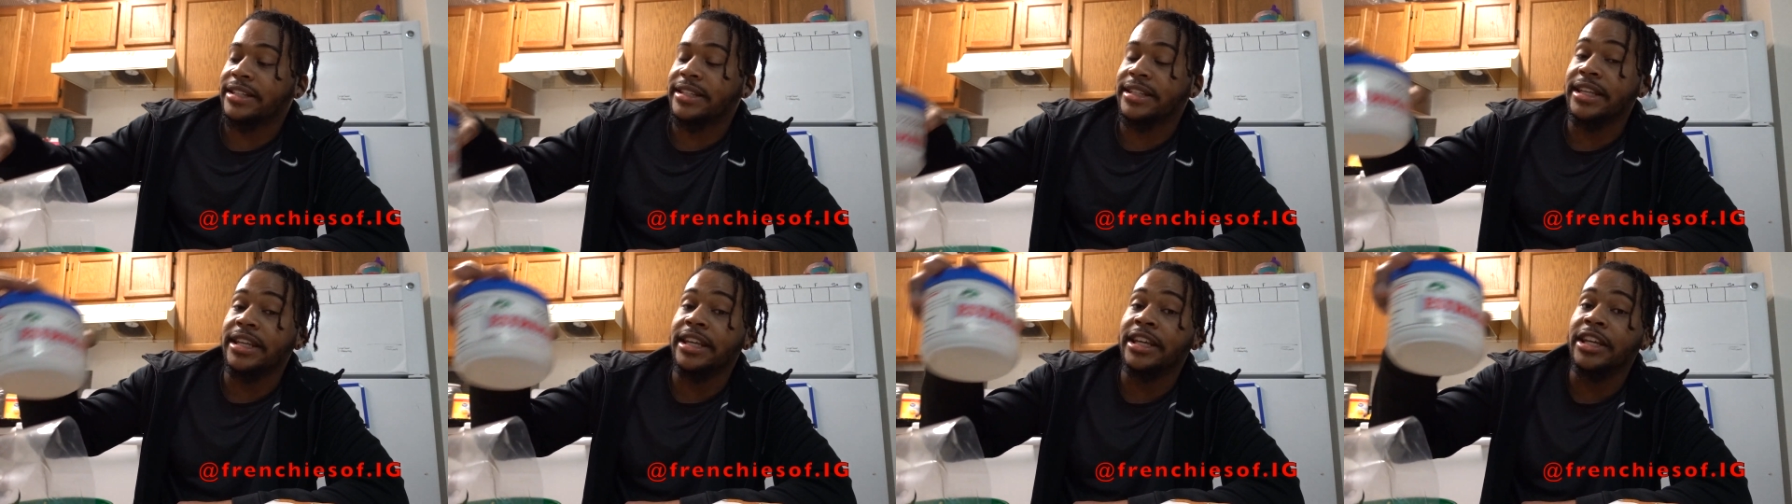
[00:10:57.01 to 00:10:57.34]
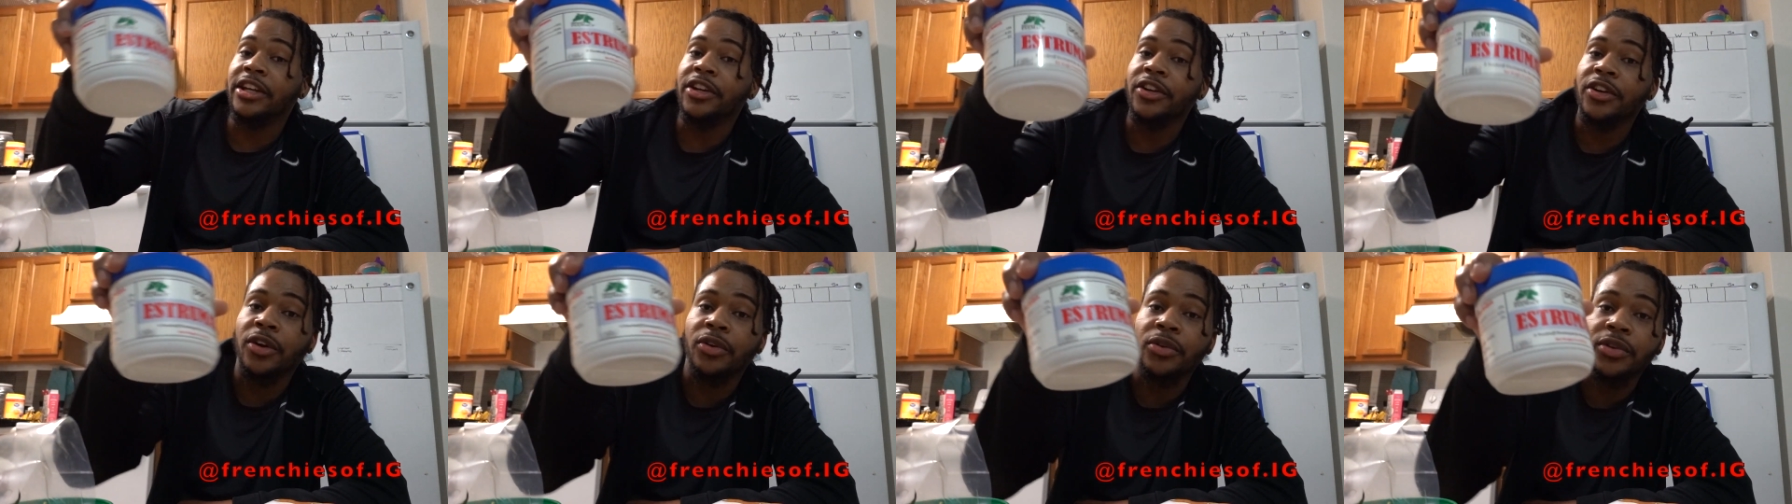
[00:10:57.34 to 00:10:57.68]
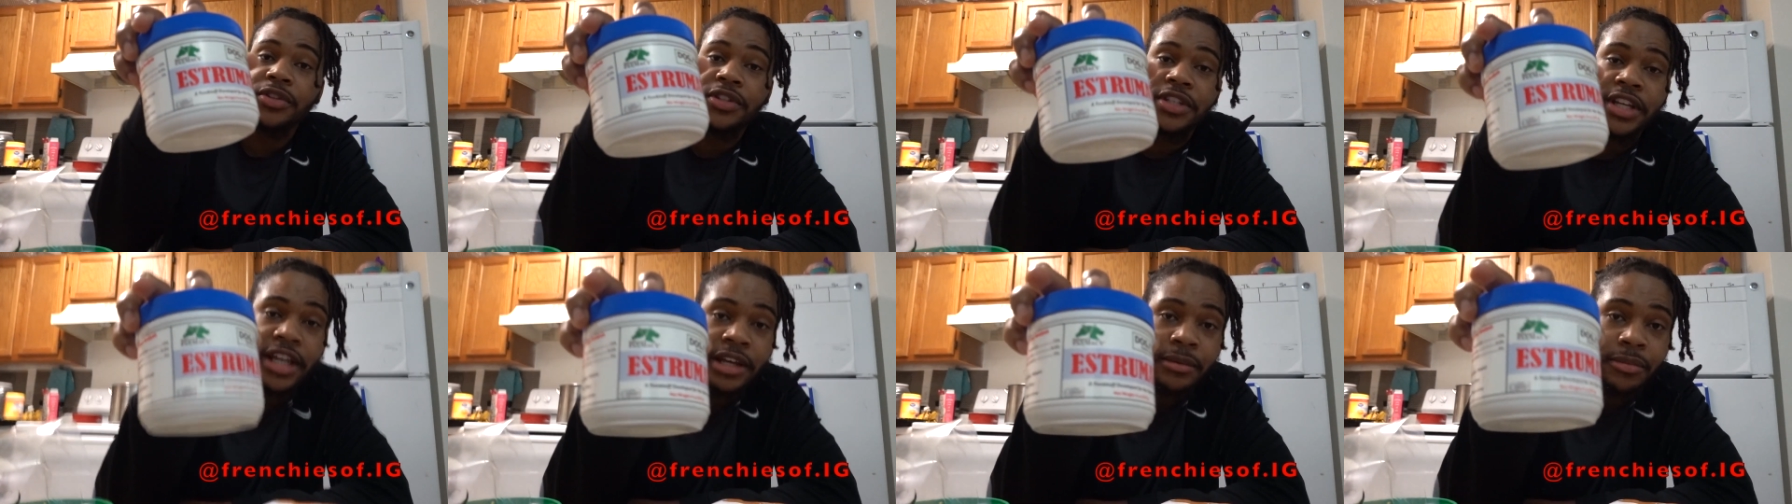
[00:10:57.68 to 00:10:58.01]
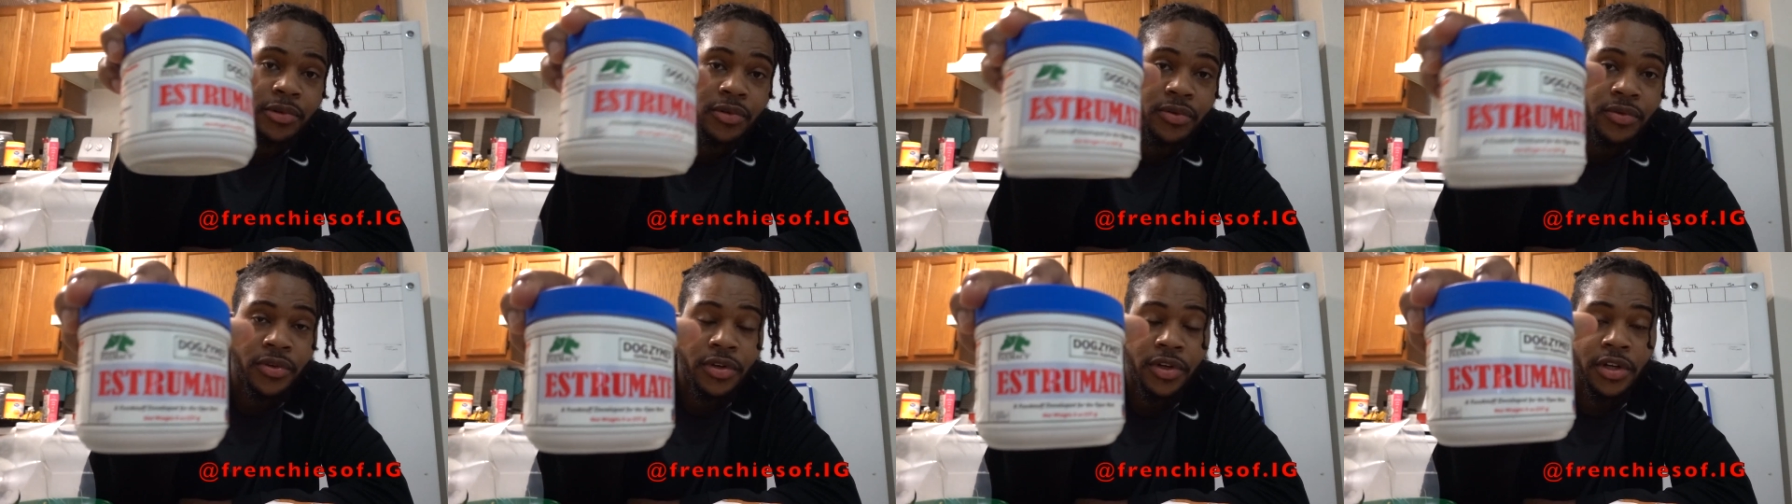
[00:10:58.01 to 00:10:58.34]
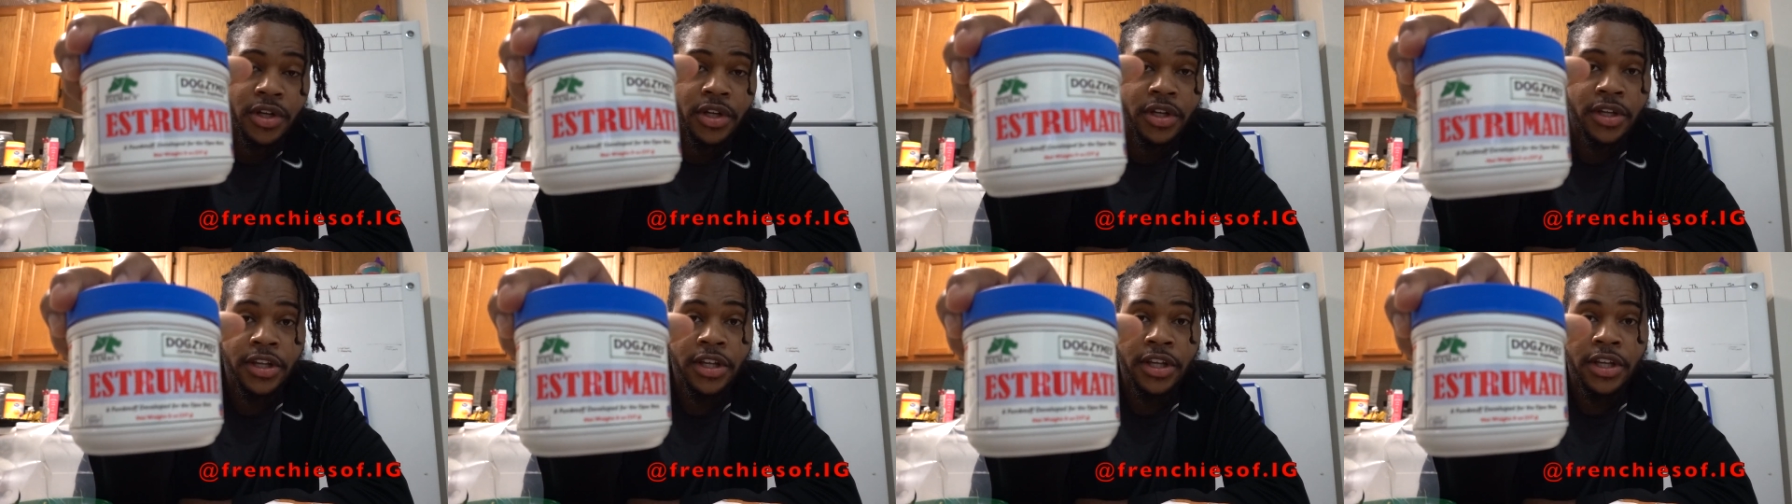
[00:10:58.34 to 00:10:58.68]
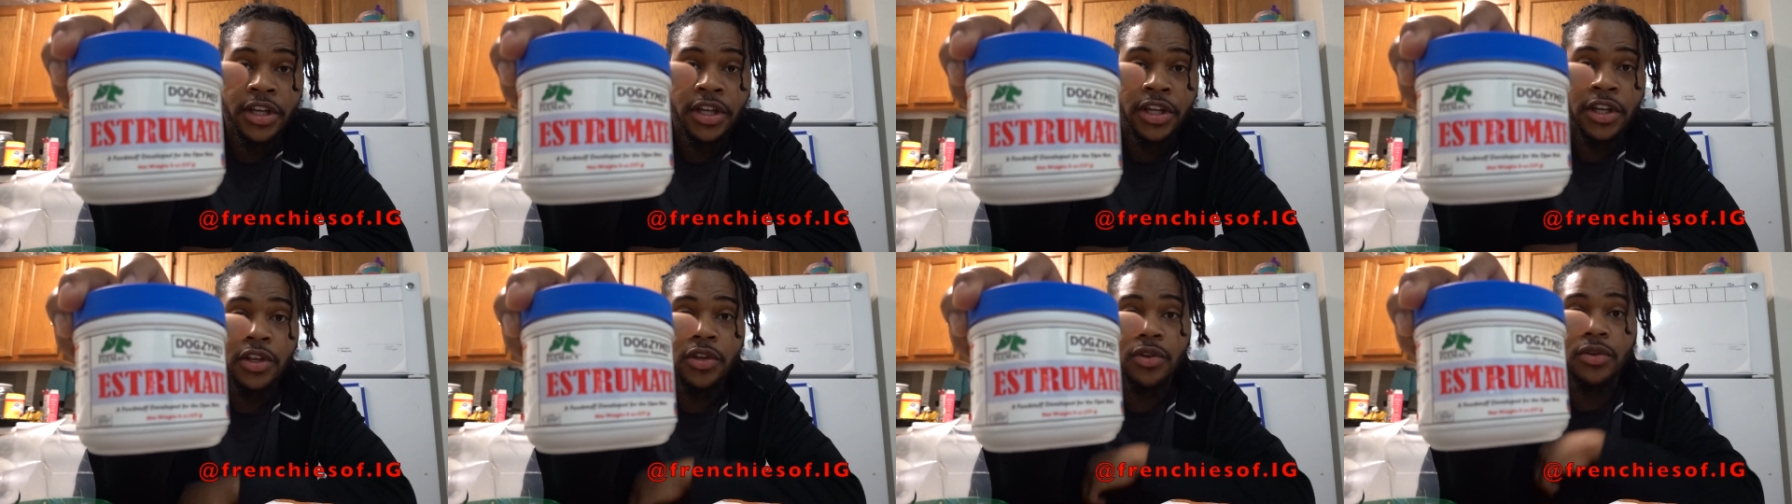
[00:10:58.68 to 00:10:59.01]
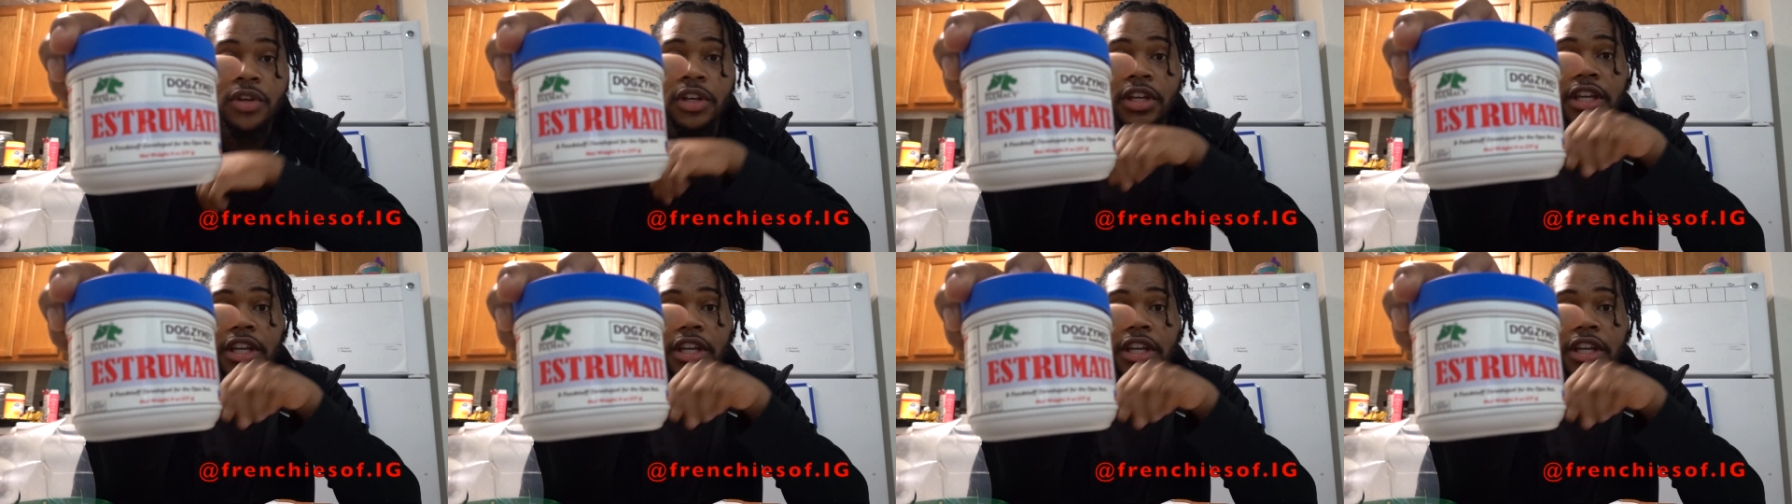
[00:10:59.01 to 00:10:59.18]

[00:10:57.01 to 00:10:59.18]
sitting here on the table. You can